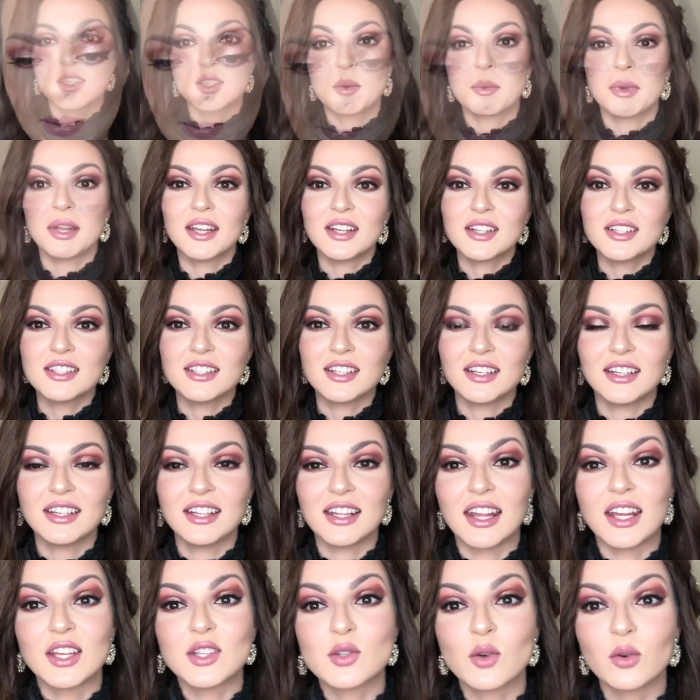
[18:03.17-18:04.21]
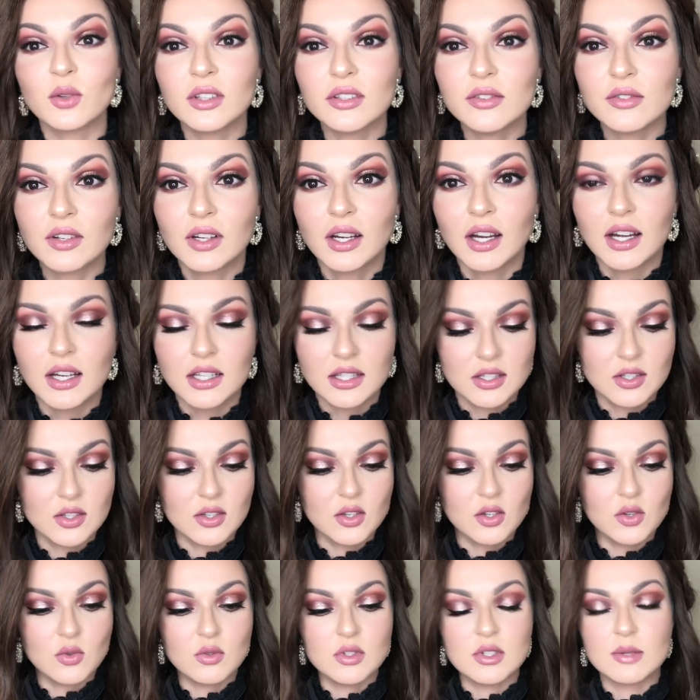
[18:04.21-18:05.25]
So my hair's done, and I totally forgot to
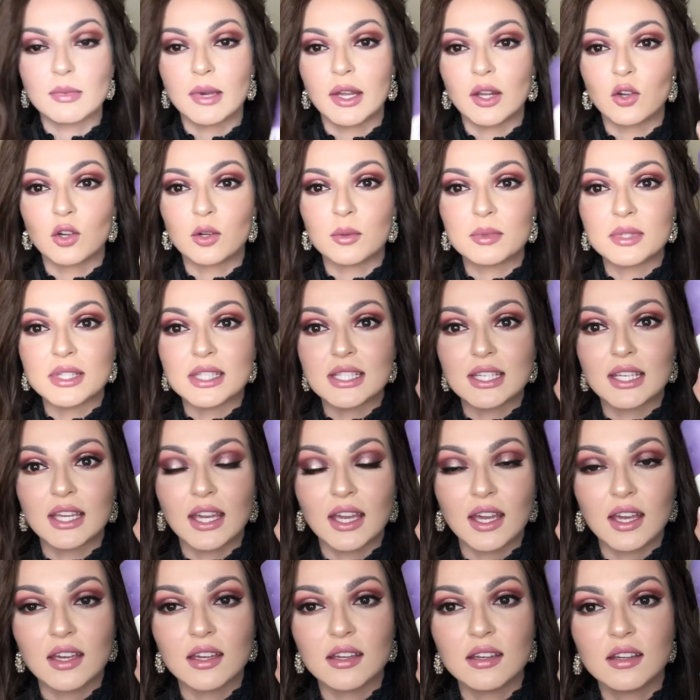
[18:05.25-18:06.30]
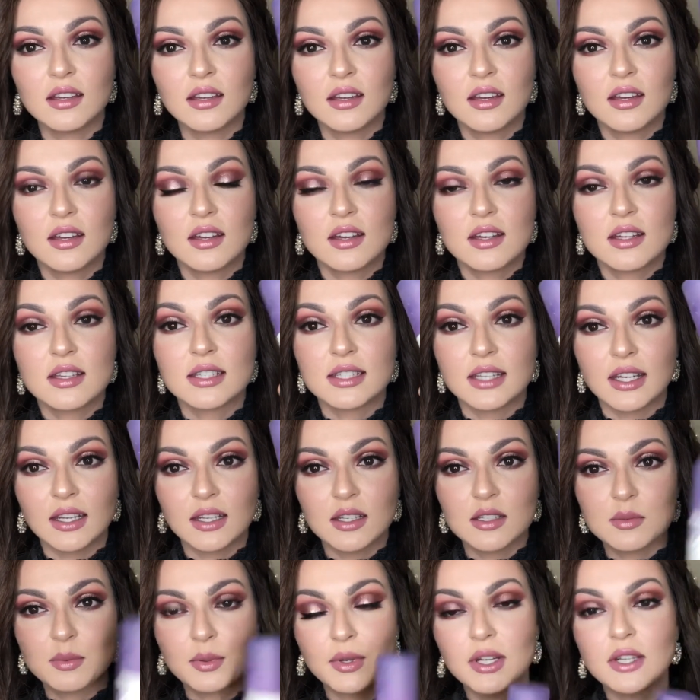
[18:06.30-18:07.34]
use my Urban Decay
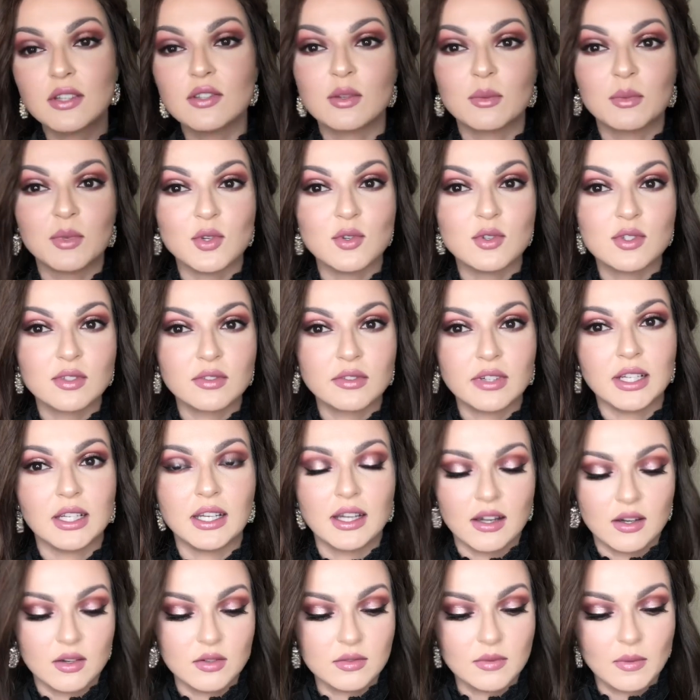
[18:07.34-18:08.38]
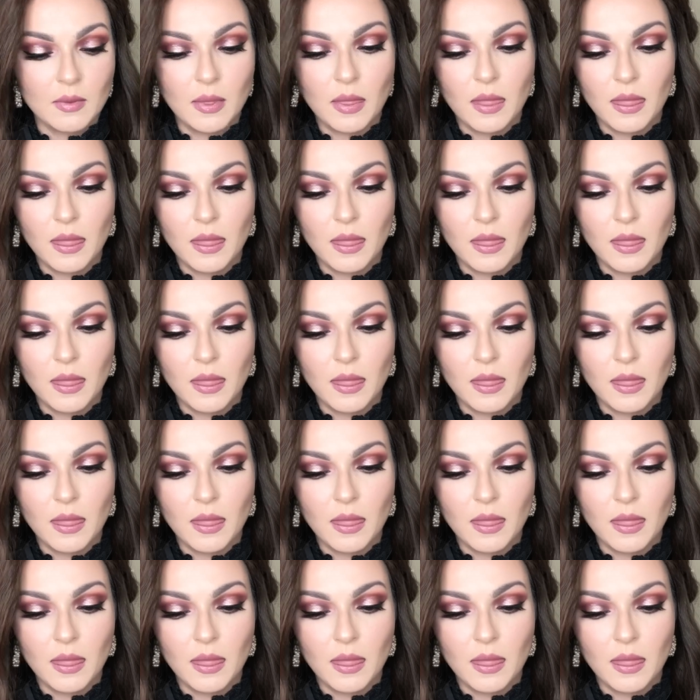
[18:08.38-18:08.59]
setting spray, so I'm gonna use it right now.